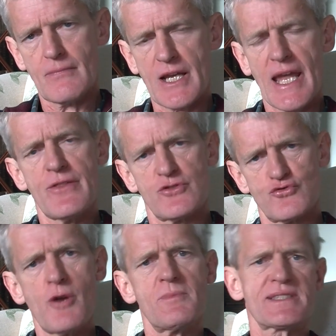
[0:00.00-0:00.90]
Okay, the
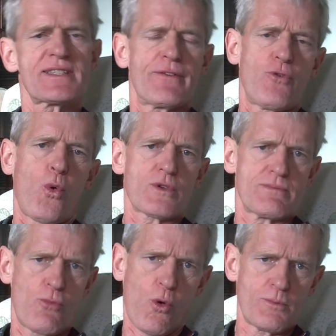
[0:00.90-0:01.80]
Romans have fought
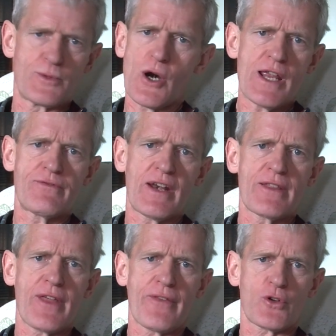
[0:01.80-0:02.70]
more bravely
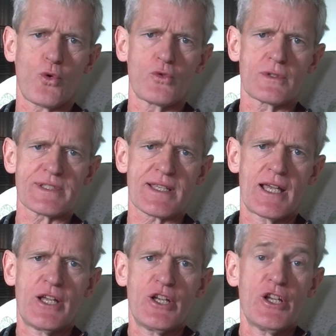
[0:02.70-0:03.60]
than the Gauls.
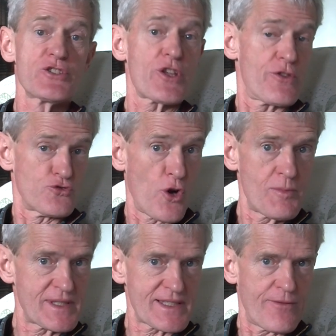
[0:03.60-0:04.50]
So the
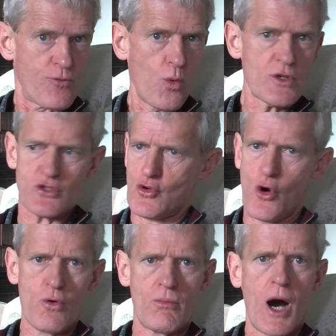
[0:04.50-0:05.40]
Romans have fought,
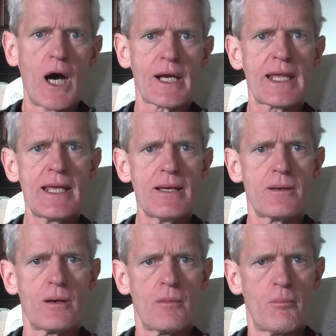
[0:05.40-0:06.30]
Romani
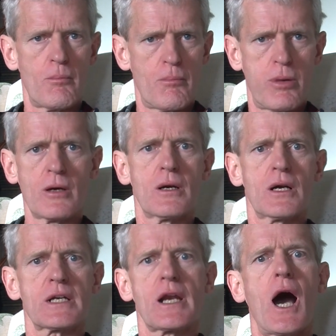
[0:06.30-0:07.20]

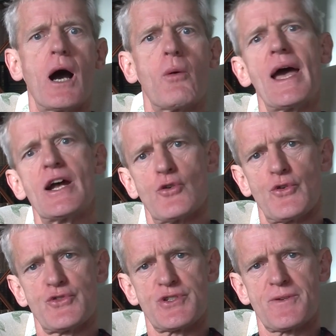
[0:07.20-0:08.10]

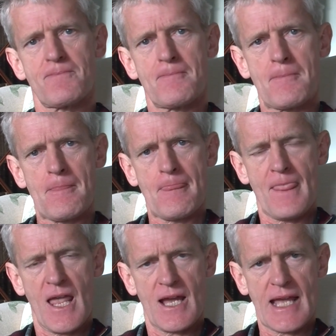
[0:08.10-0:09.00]
pugnaverunt.
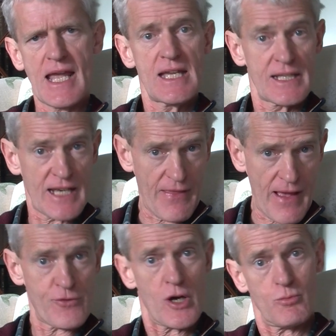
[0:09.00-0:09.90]
Okay, now
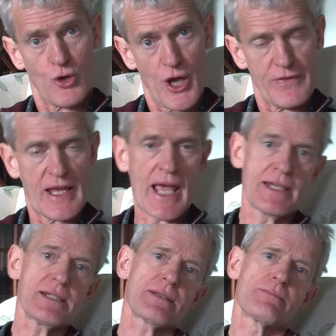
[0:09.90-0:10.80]
that verb will go at the
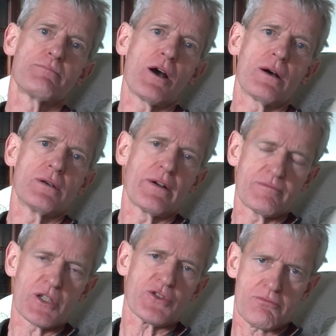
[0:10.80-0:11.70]
end, but
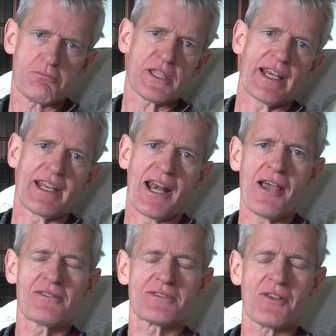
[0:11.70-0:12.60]
I'm just saying it
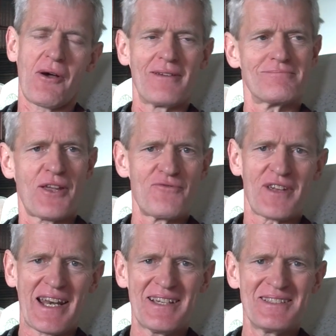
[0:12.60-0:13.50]
now so I don't
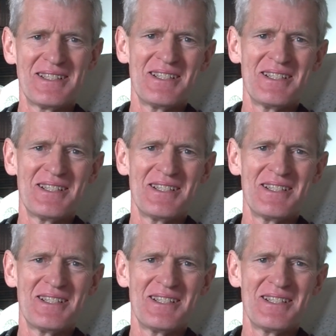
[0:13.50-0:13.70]
forget it.